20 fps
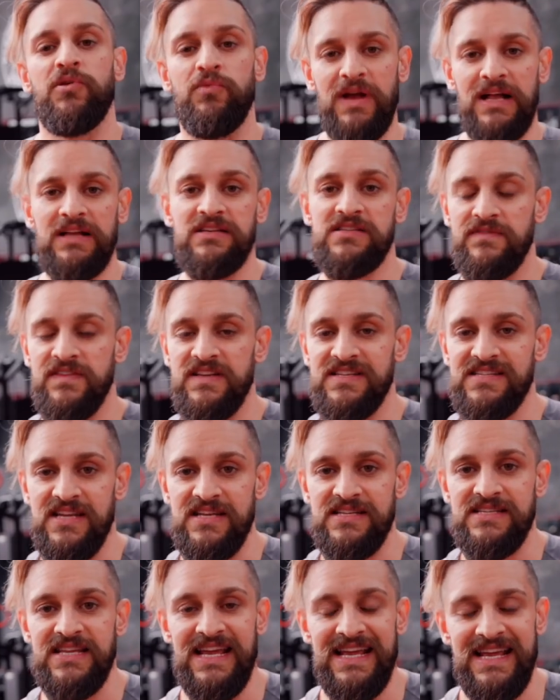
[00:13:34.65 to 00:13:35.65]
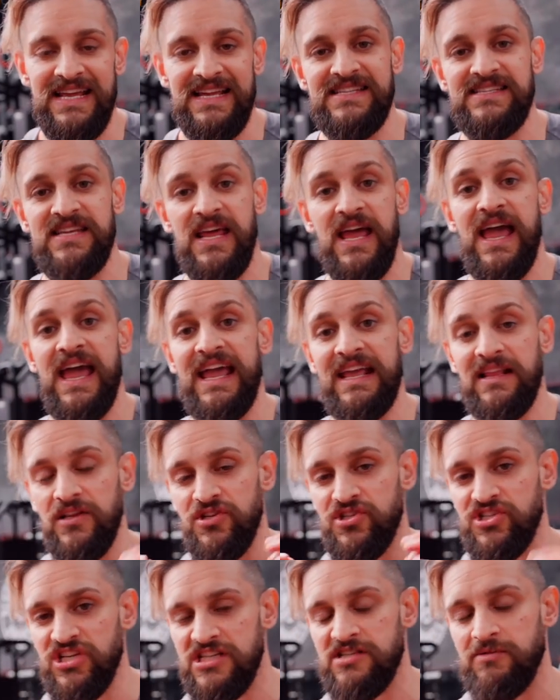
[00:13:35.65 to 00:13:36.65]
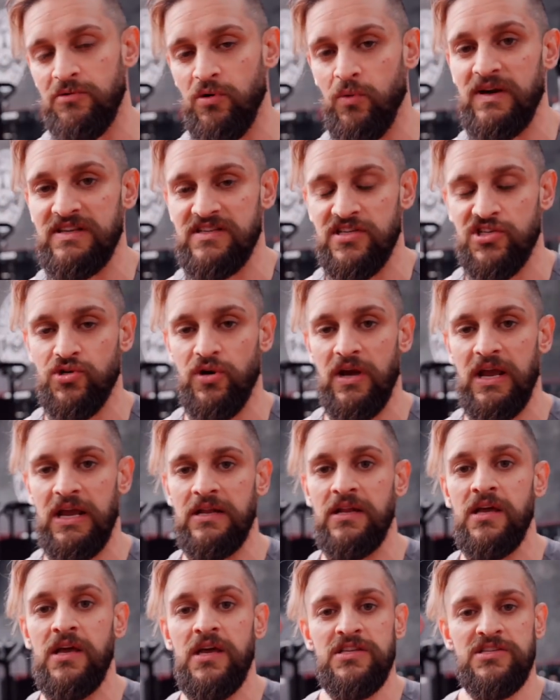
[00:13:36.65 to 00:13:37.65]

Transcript: But the reality of this is, it is a legitimate way to train